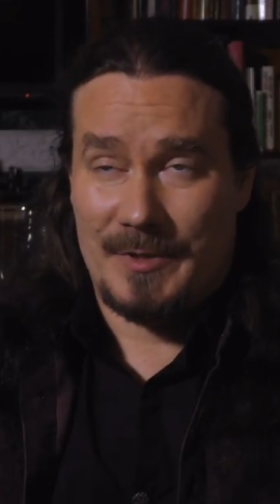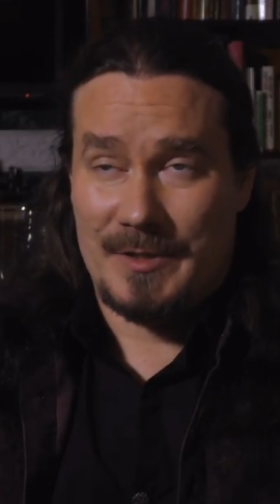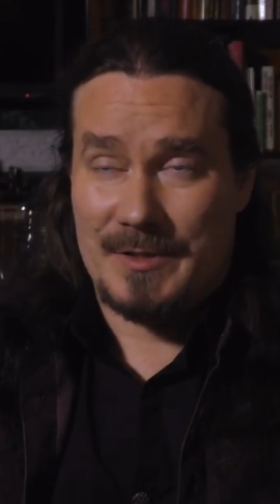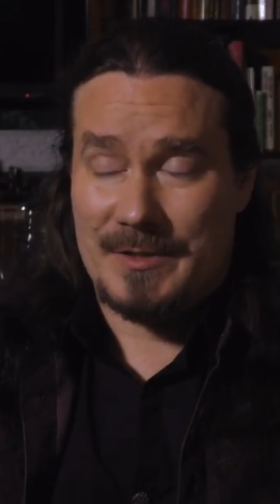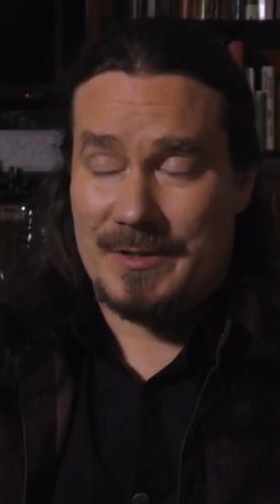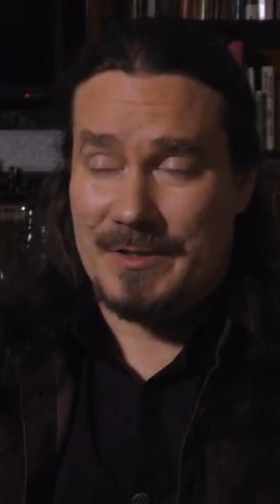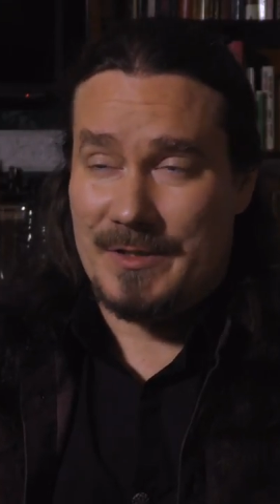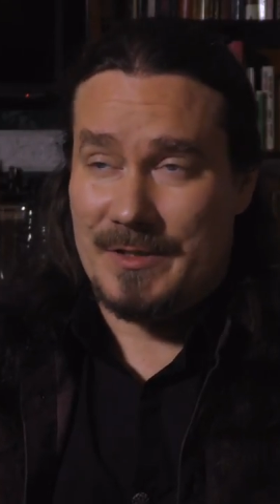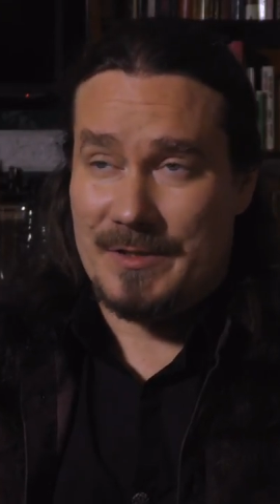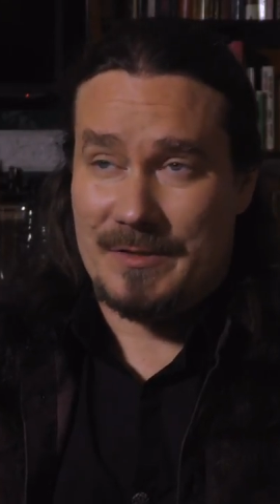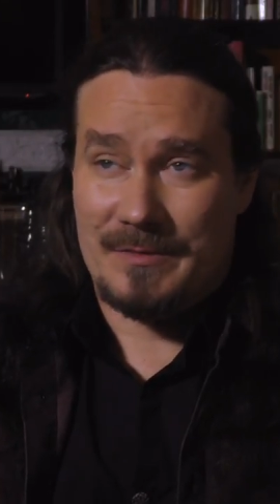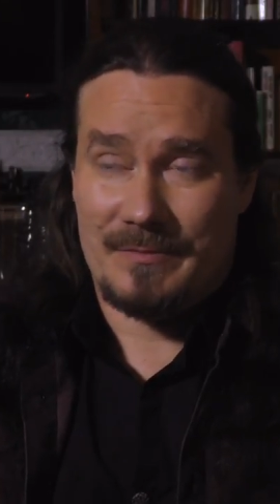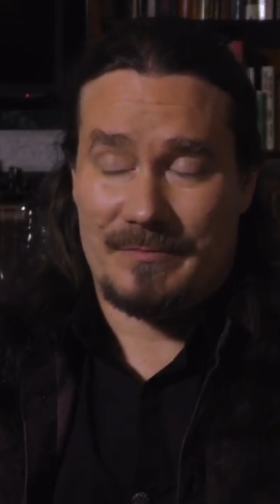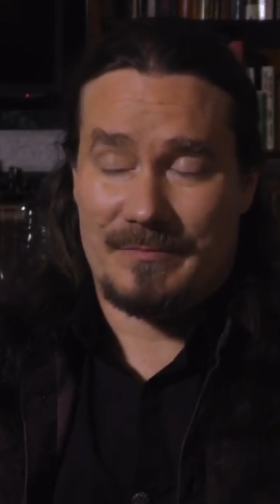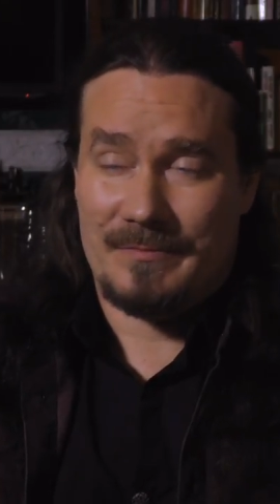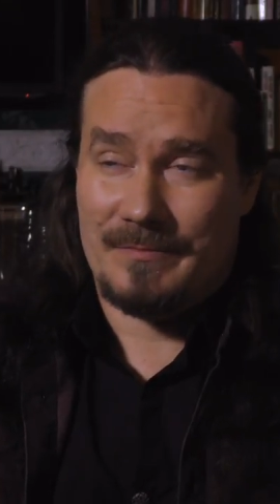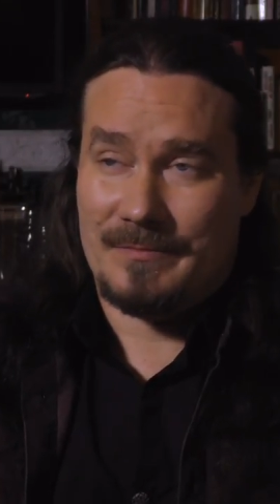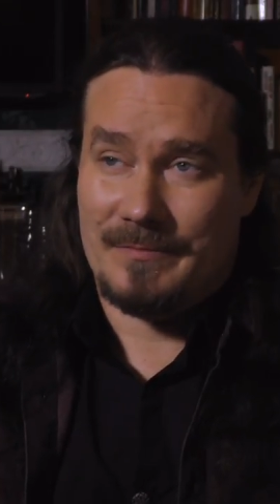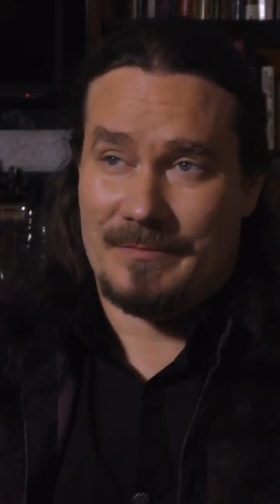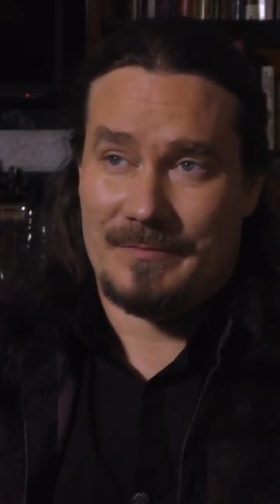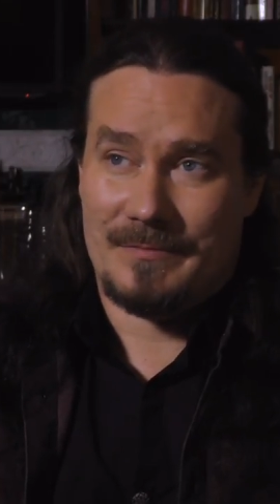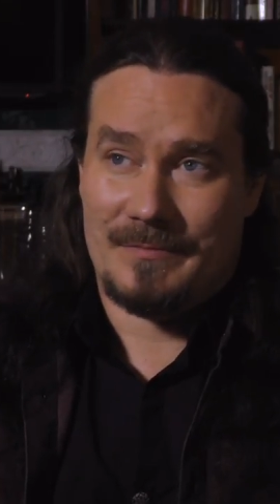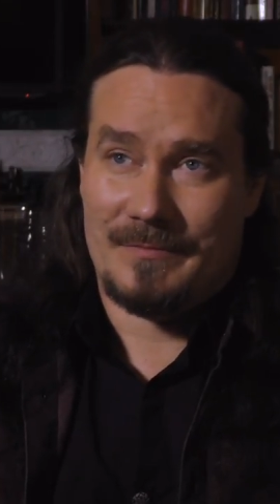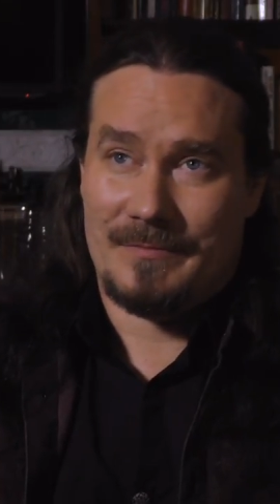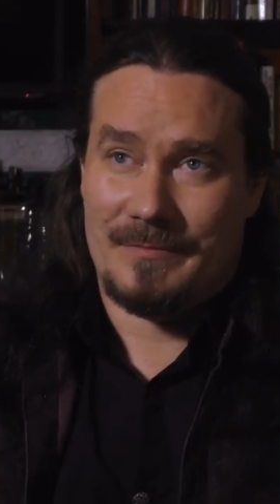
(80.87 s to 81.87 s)
It's just
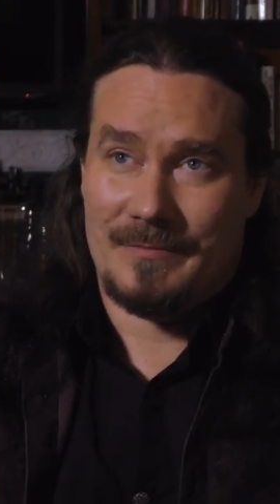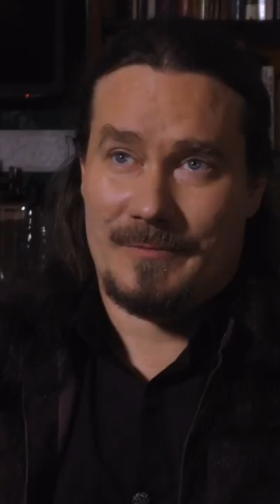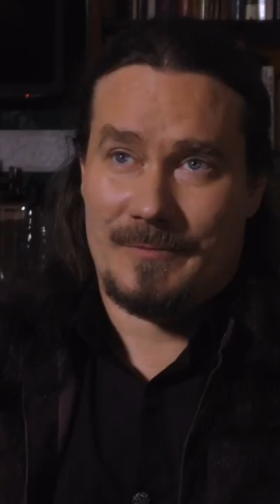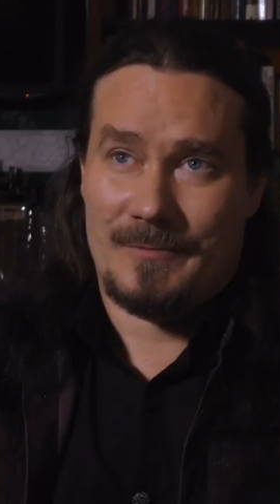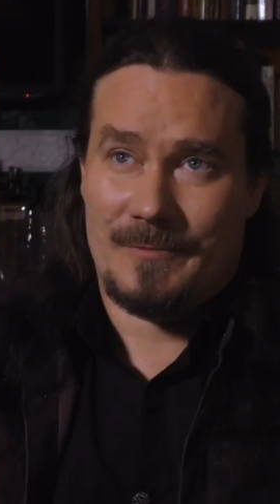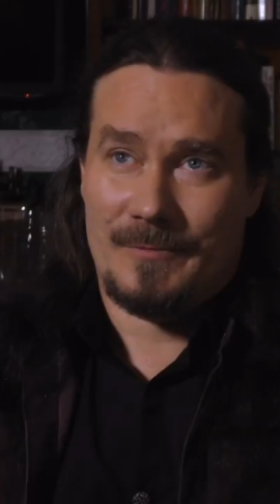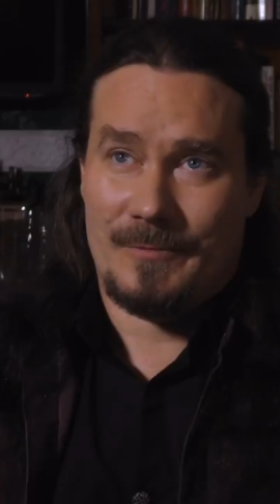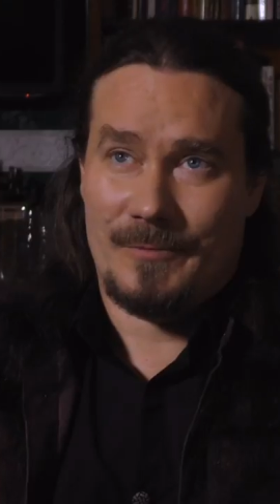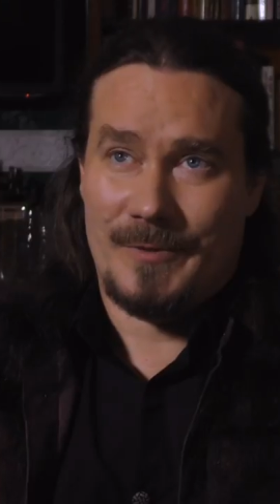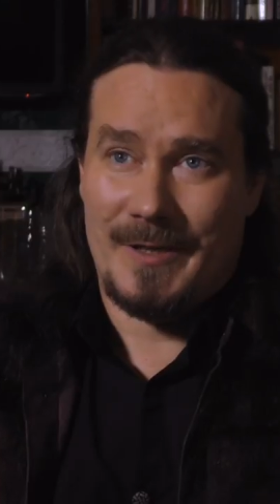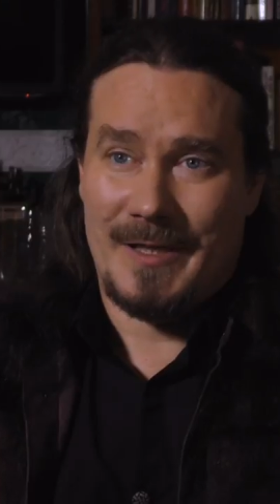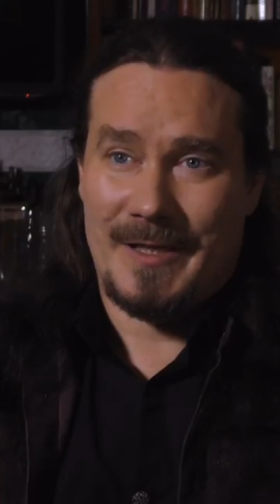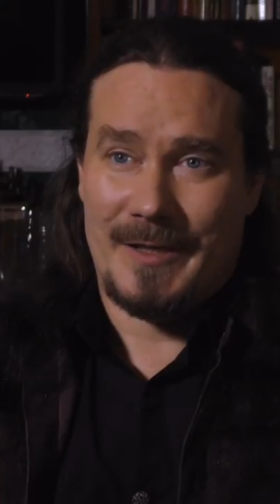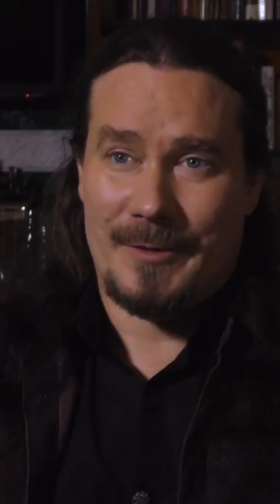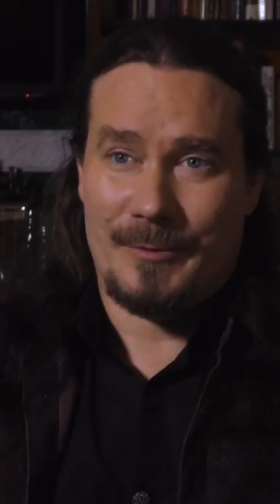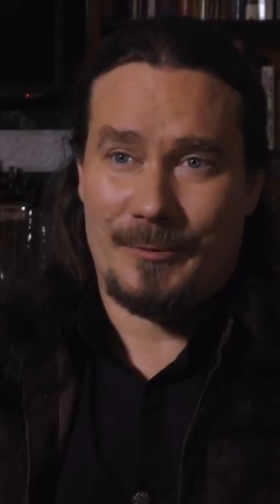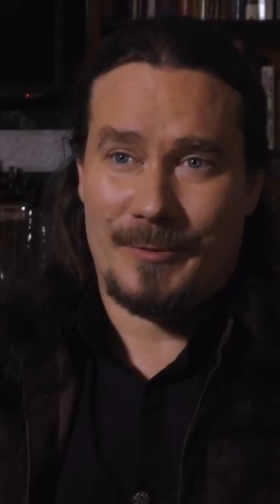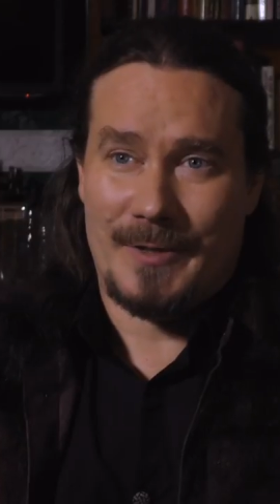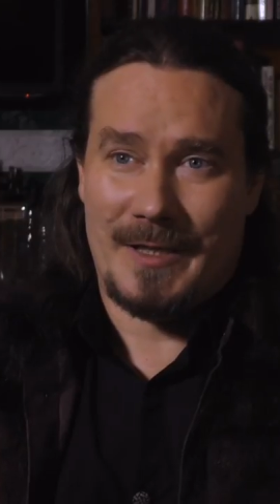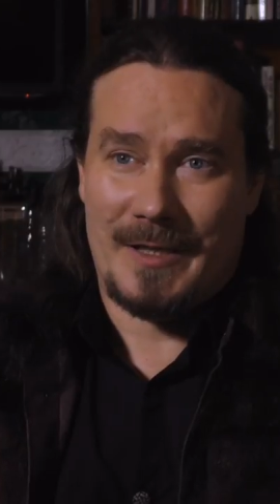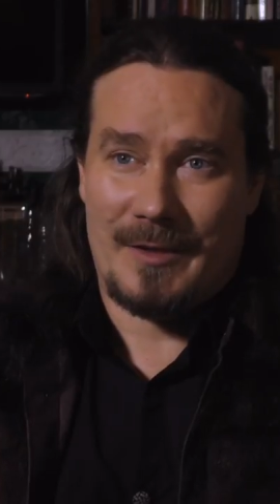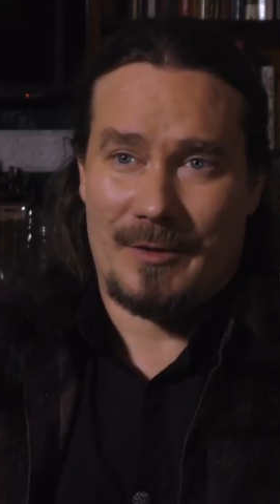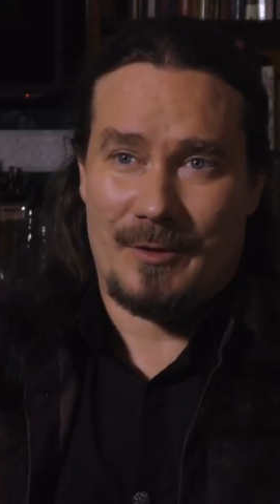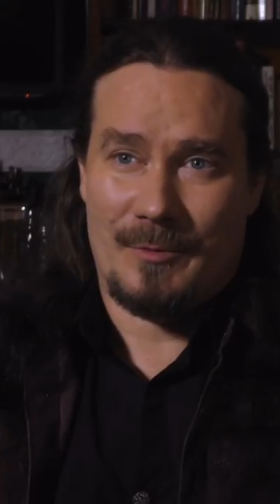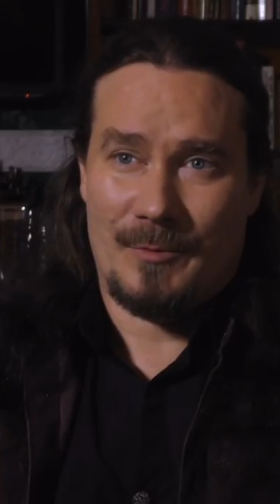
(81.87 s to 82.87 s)
really
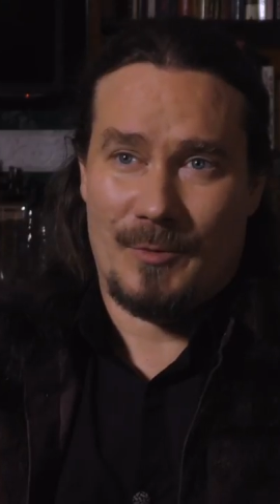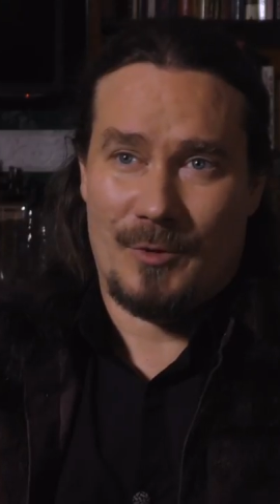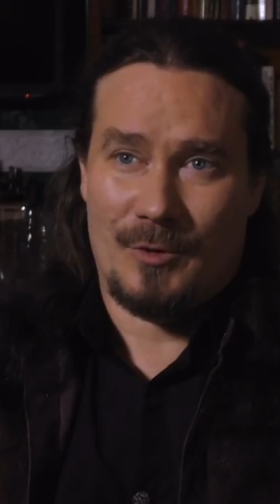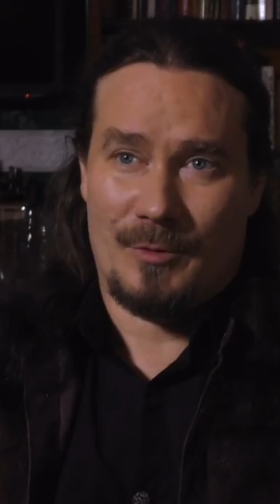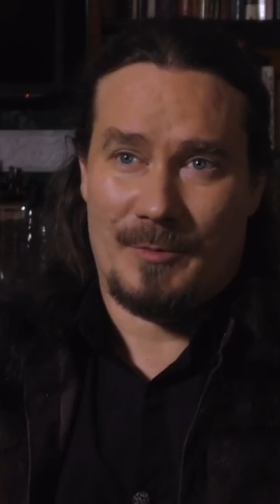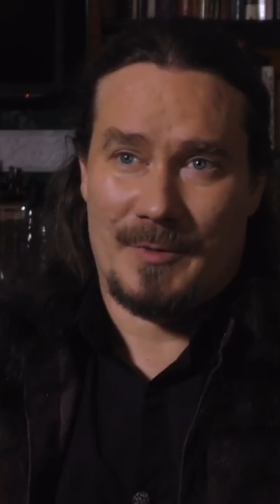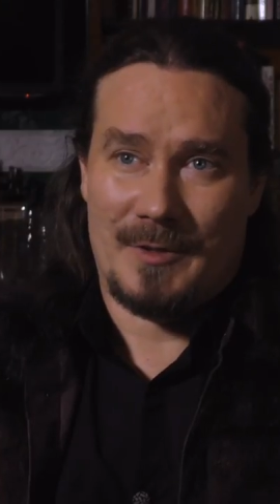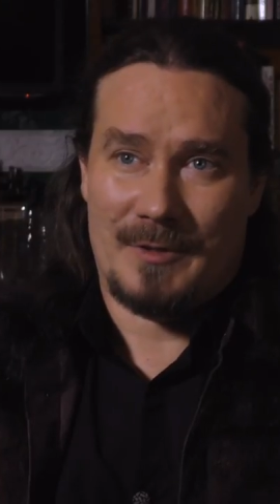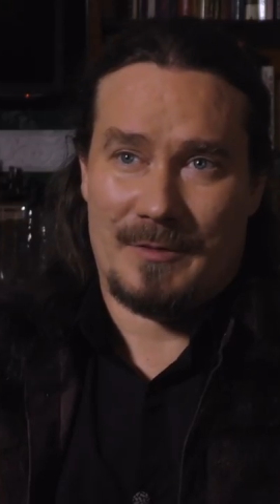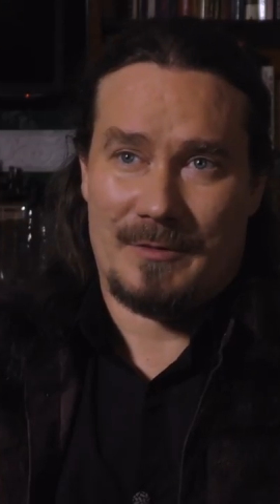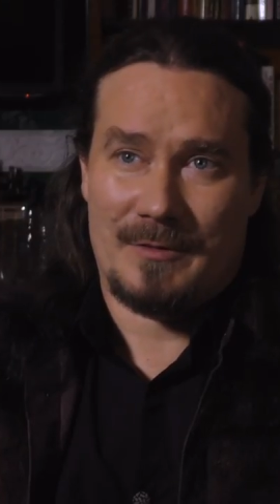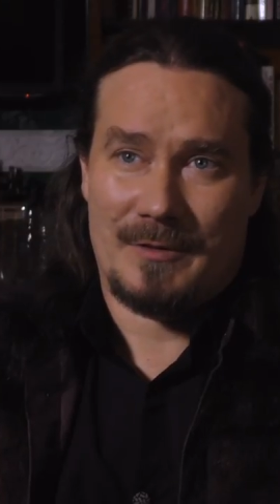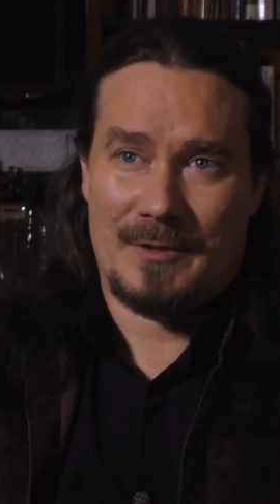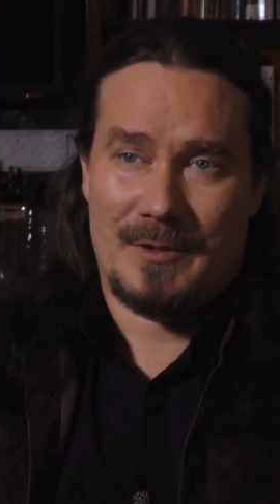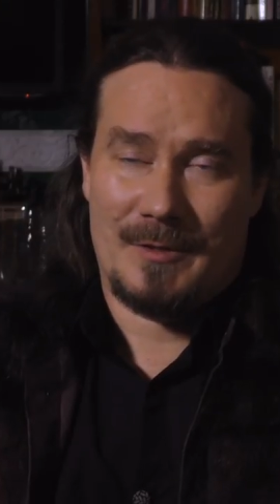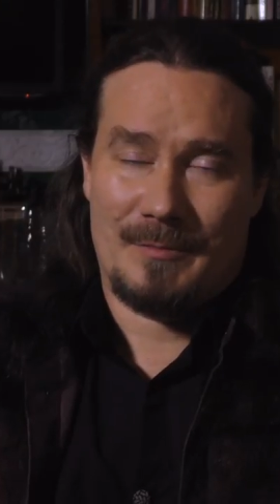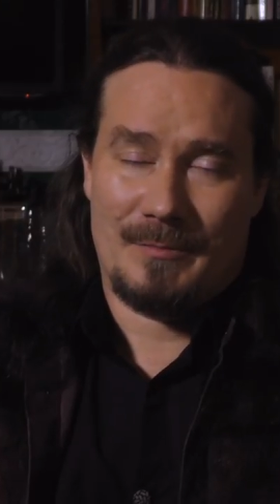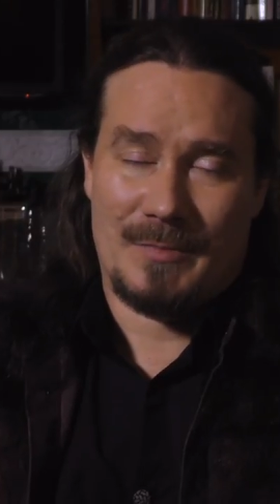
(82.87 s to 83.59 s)
good at the moment.